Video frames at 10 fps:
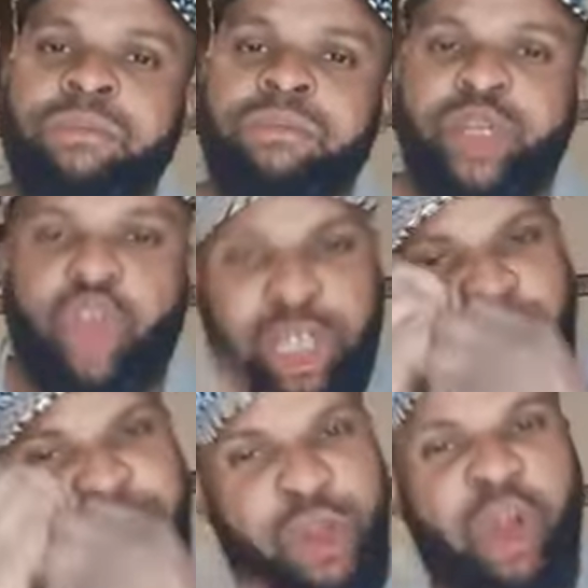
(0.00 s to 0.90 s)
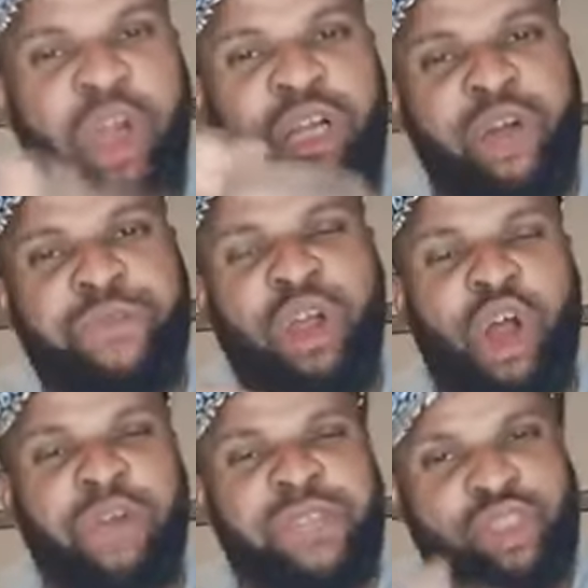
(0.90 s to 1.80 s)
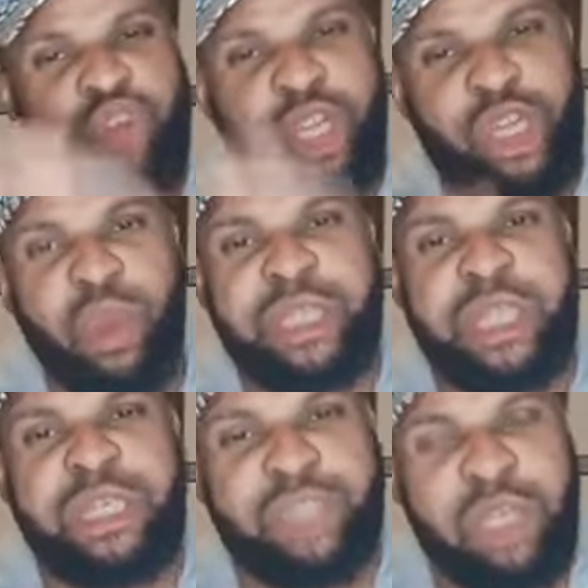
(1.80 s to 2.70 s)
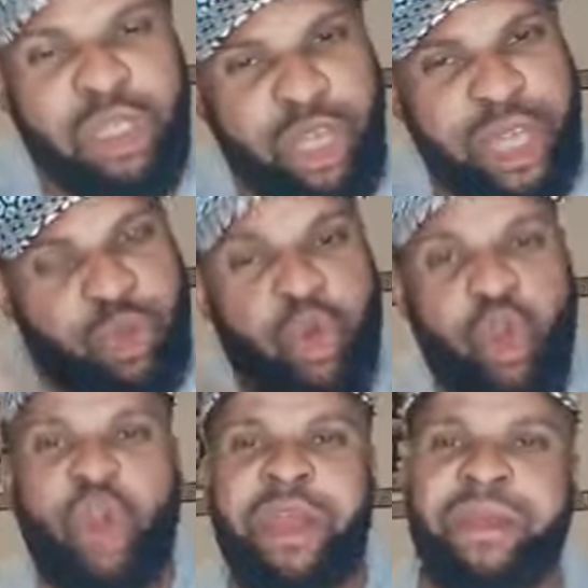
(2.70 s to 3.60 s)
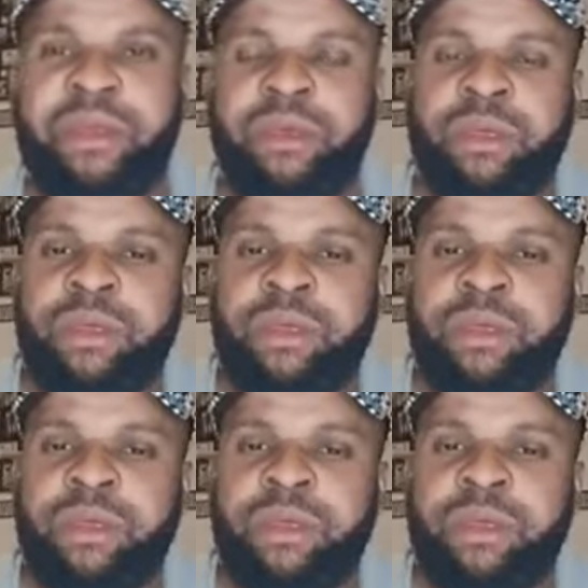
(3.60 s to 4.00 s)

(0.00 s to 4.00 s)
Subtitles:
Because of your the talking you take the cook or